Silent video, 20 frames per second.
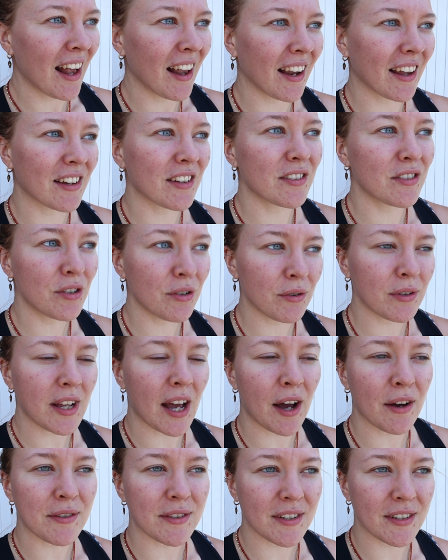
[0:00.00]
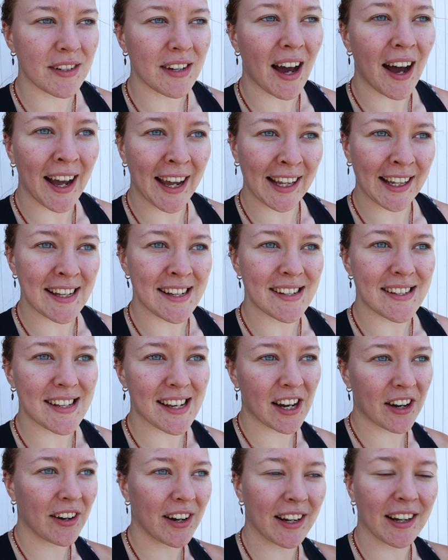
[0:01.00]
like 2,000 islands
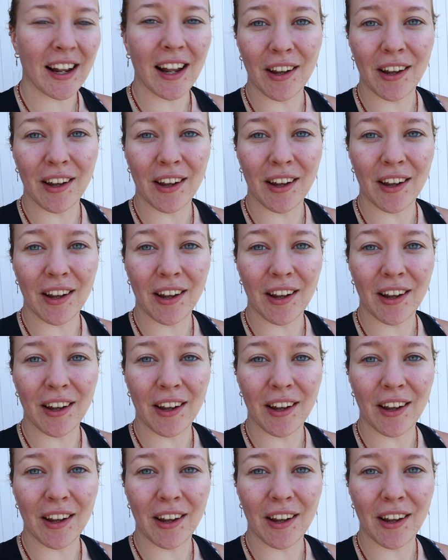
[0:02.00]
here in